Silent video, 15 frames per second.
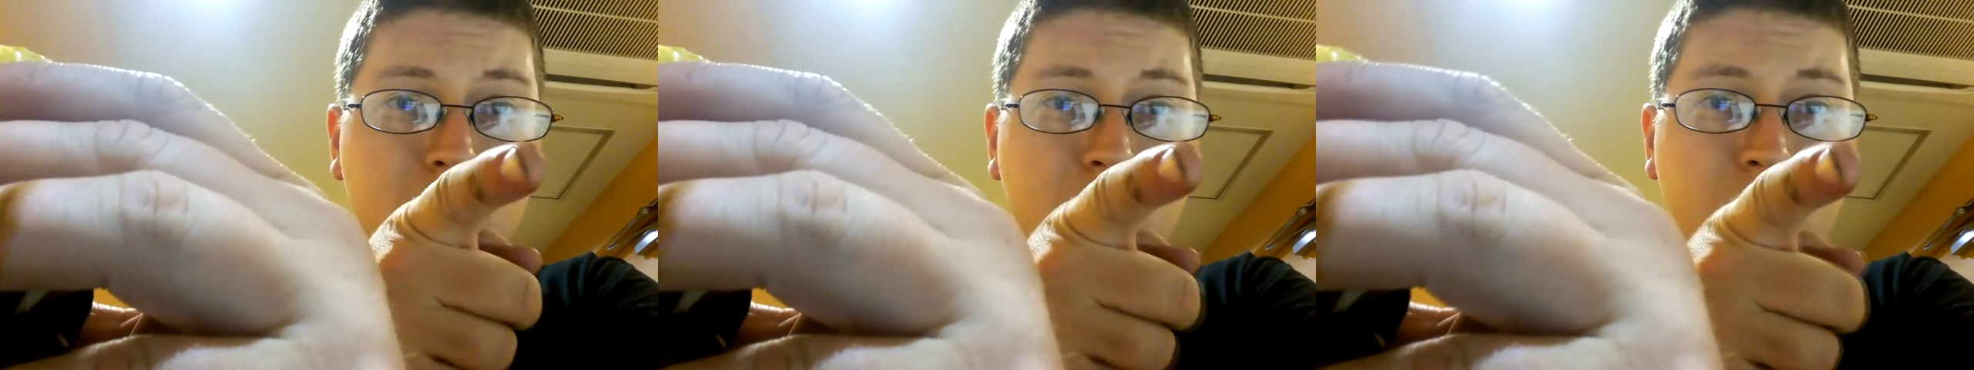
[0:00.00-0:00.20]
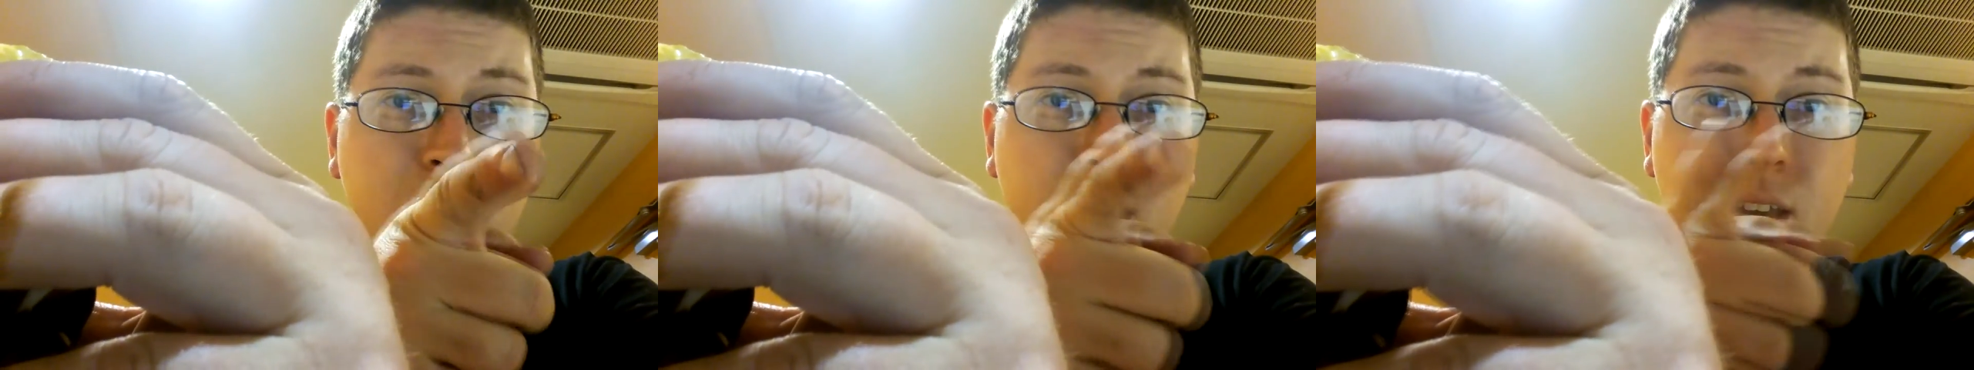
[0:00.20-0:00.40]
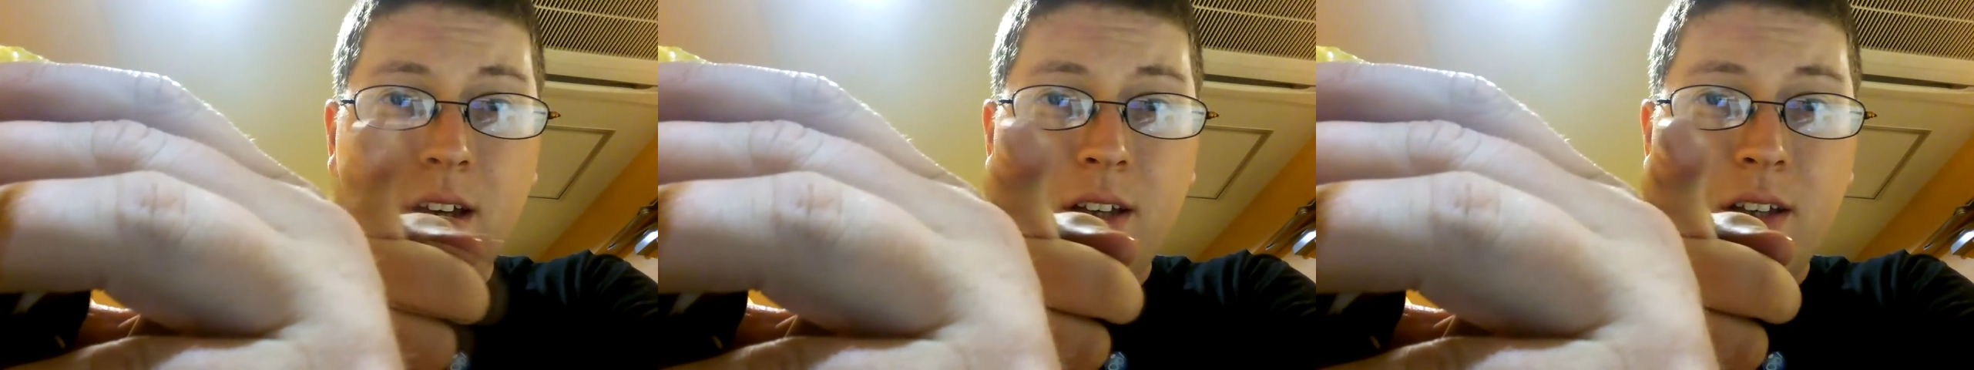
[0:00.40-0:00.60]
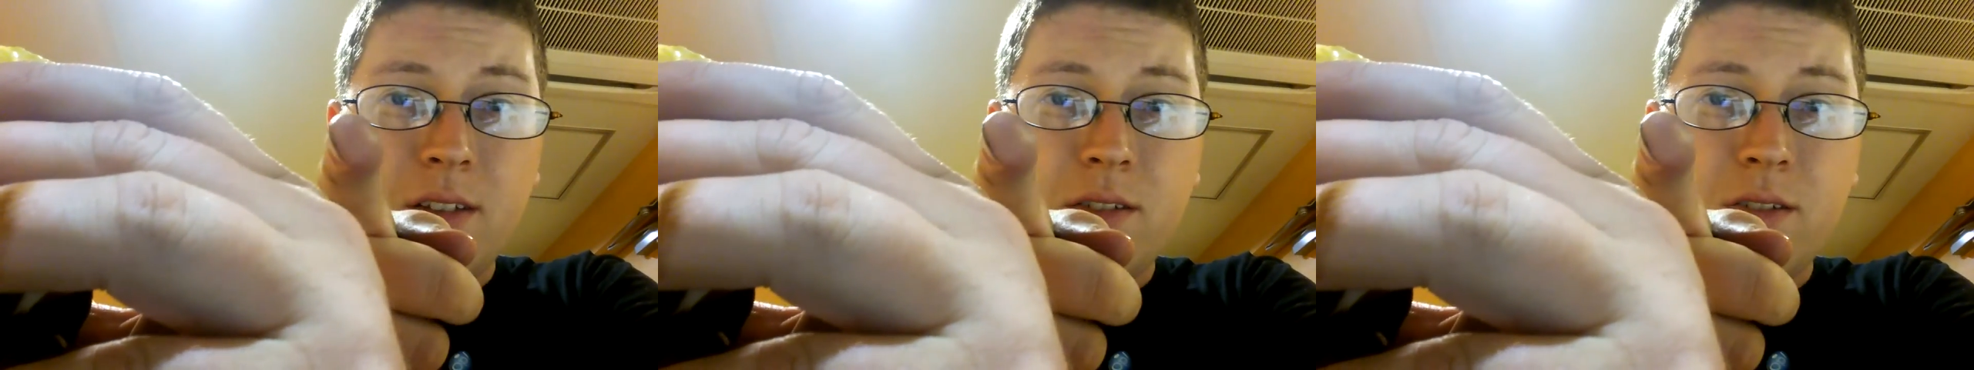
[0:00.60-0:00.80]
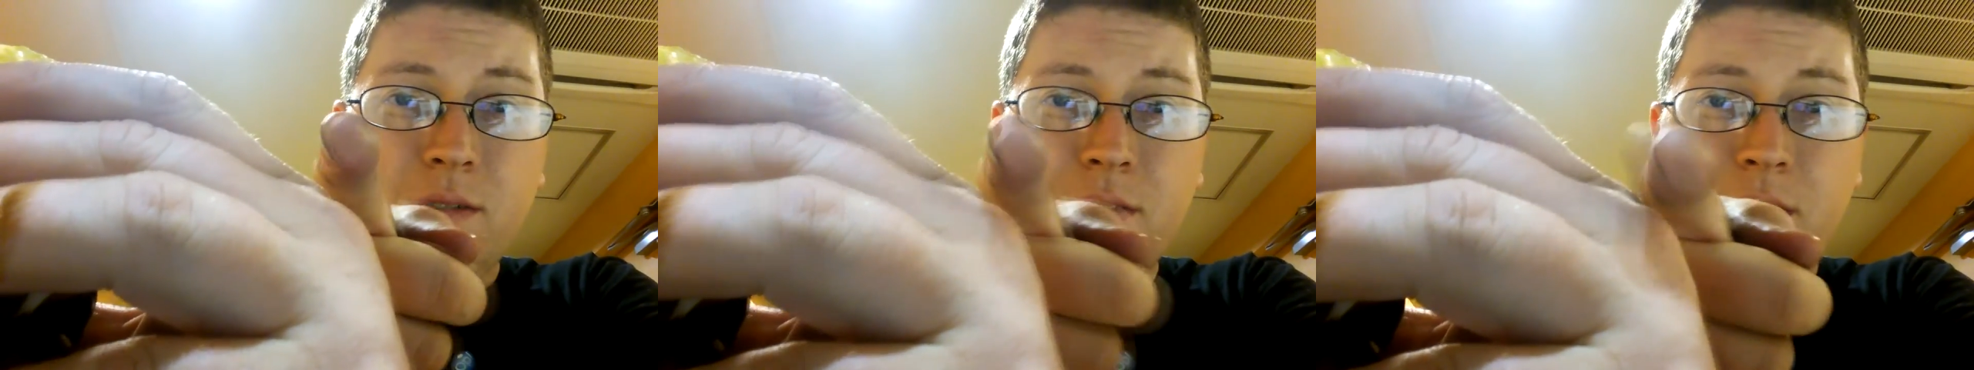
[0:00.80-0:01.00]
you
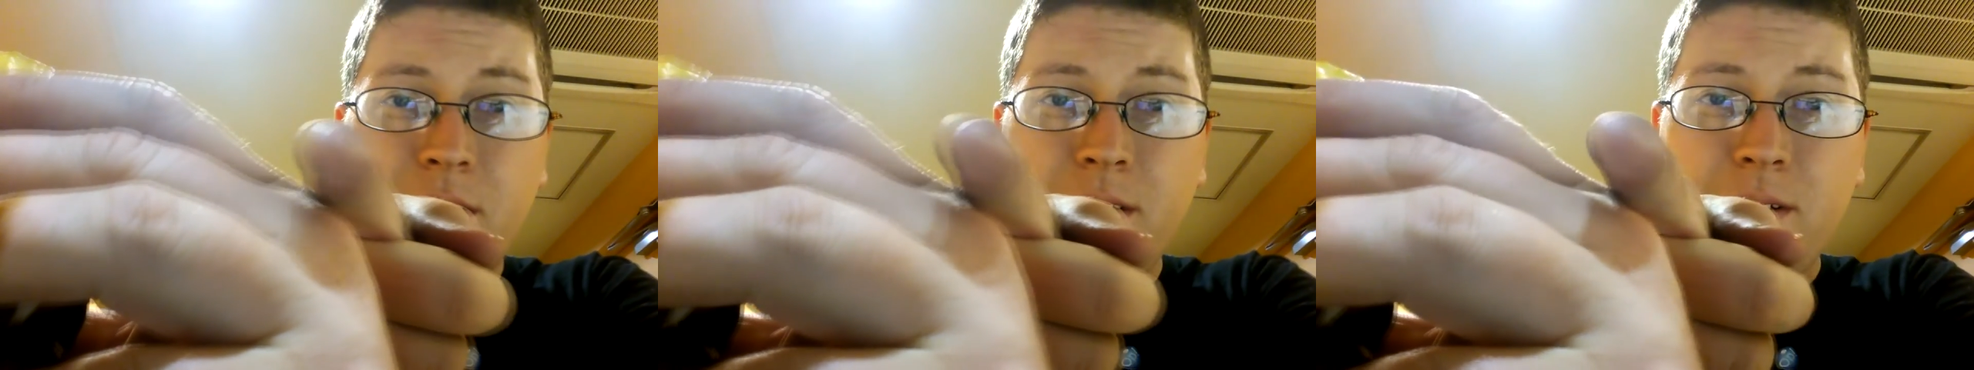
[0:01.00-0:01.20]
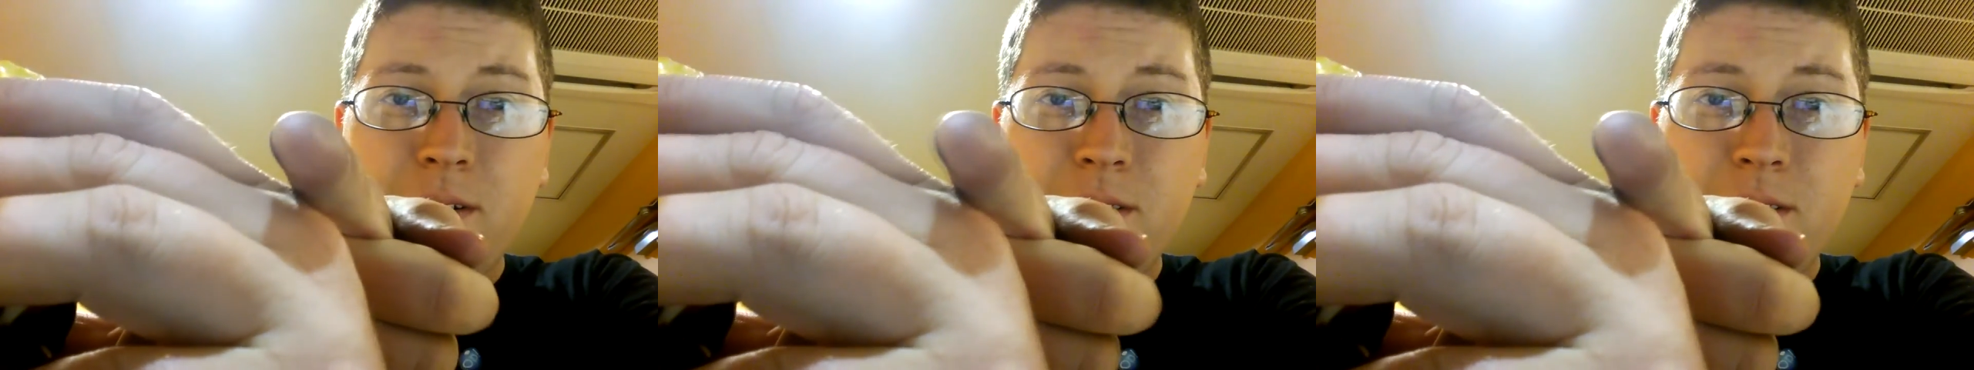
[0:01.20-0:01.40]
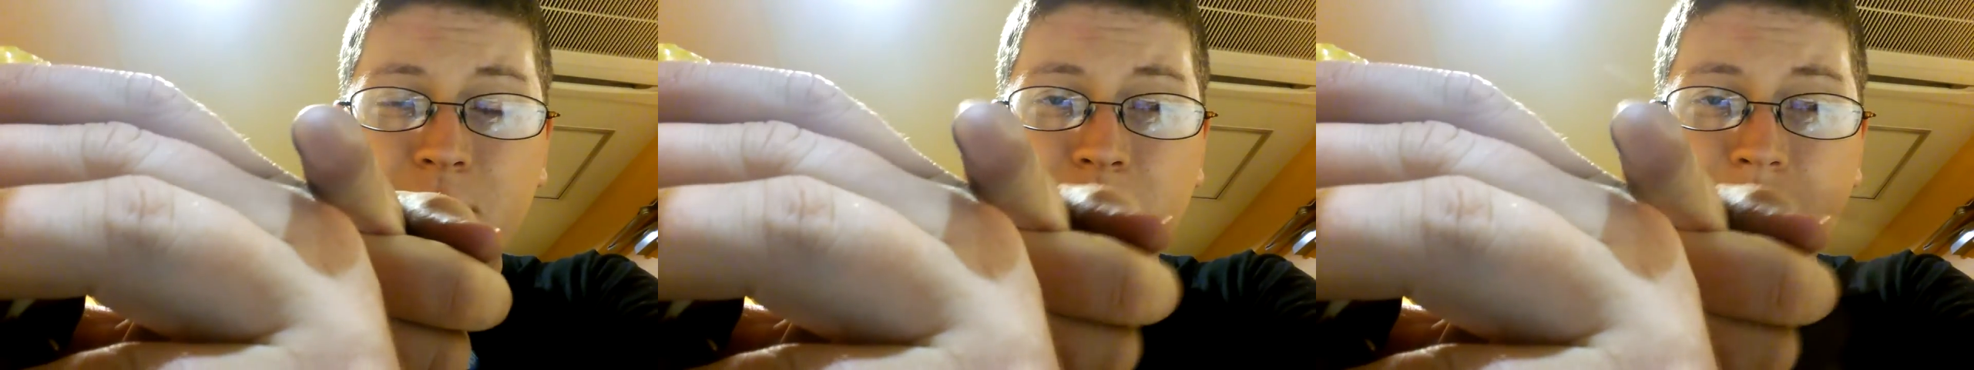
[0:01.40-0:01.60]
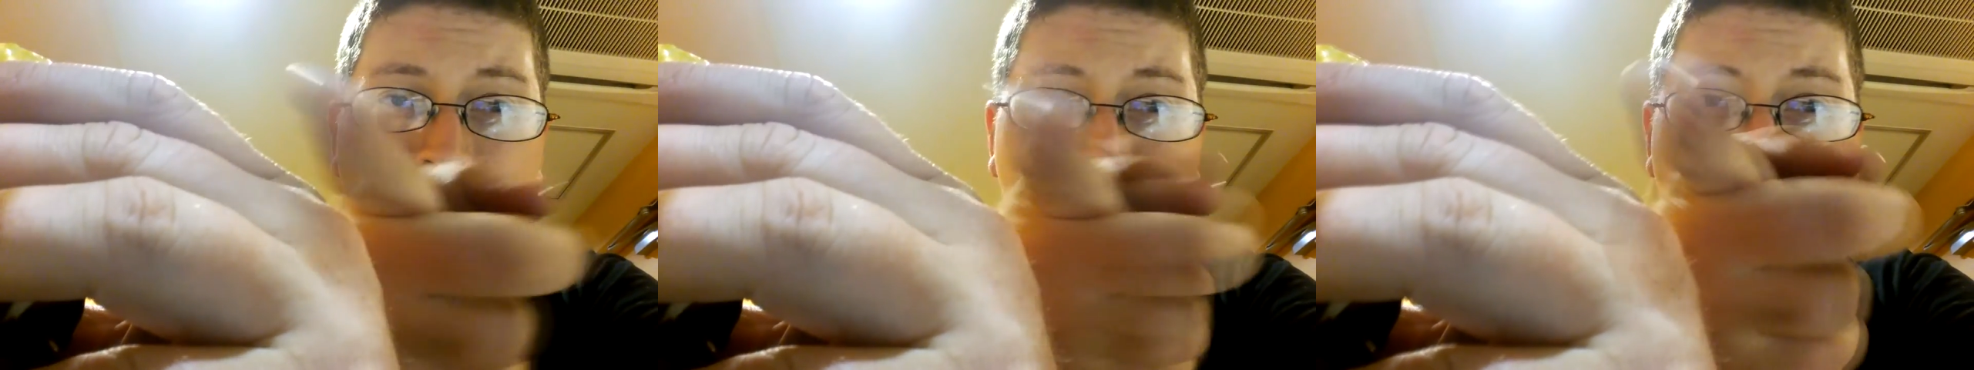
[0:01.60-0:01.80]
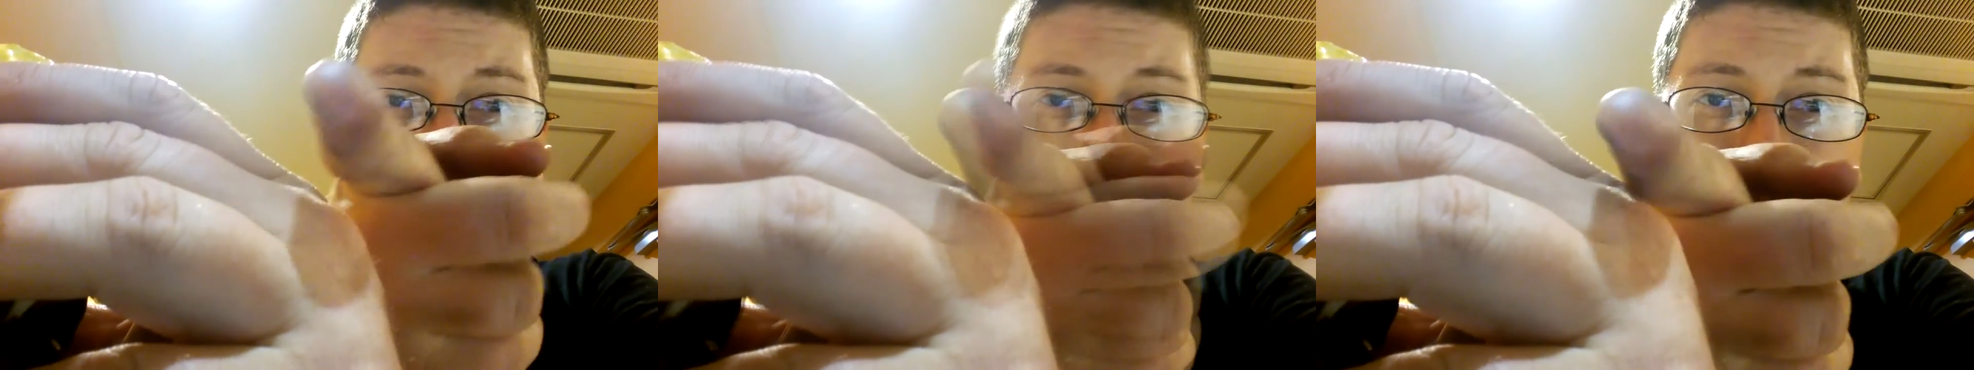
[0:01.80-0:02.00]
guys over there, the
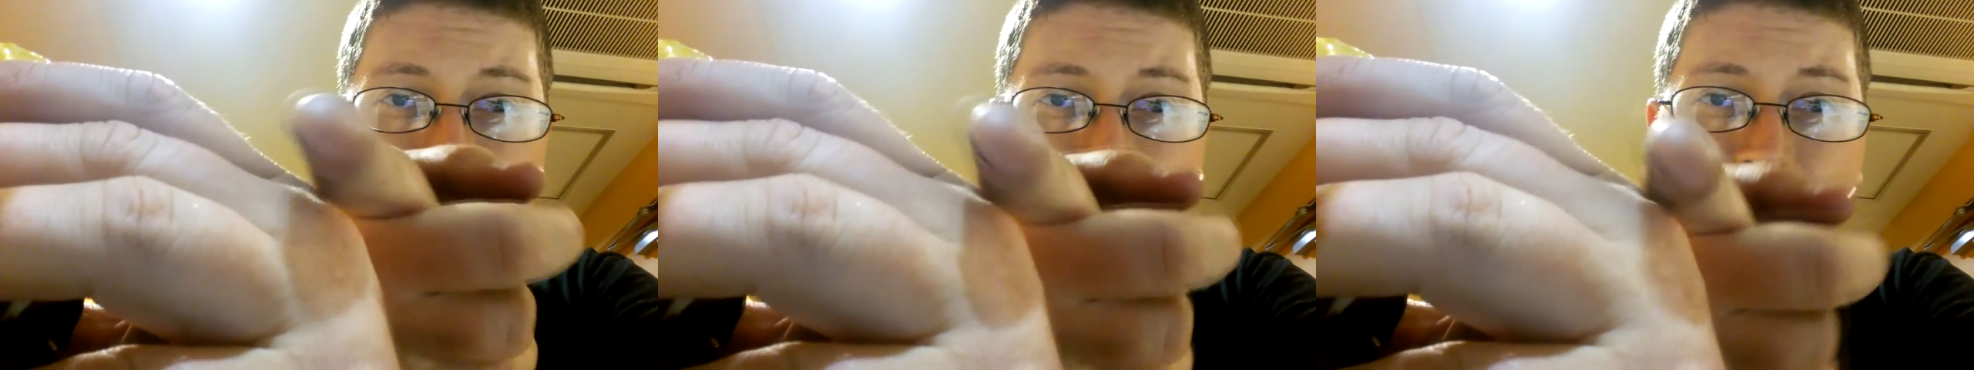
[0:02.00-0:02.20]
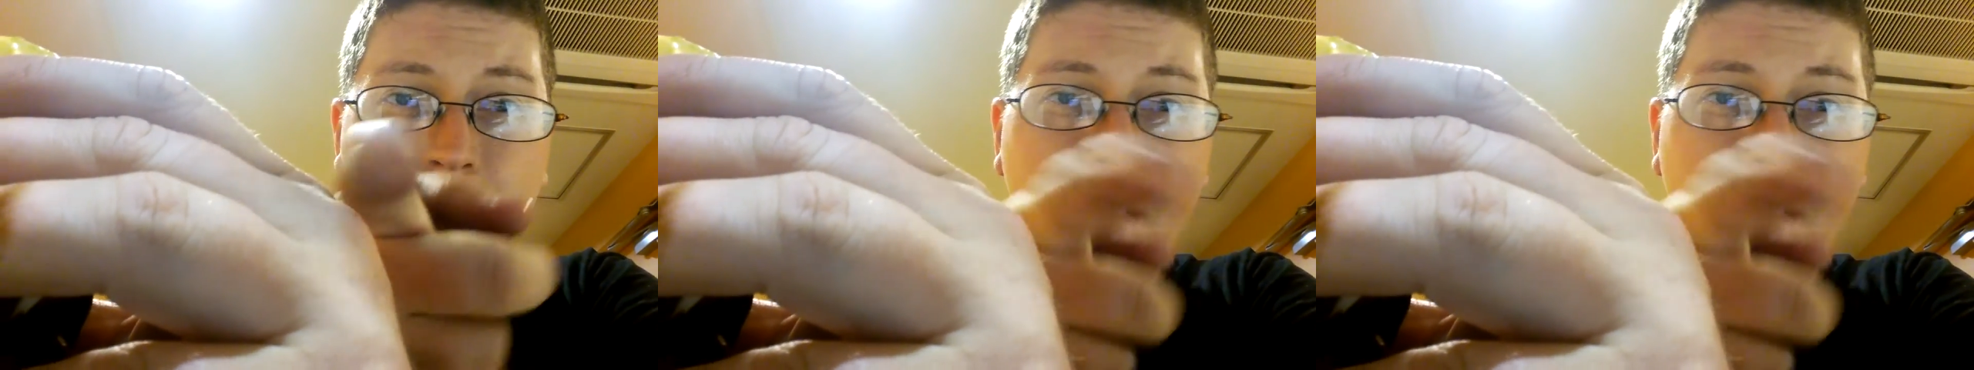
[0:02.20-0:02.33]
camera's over here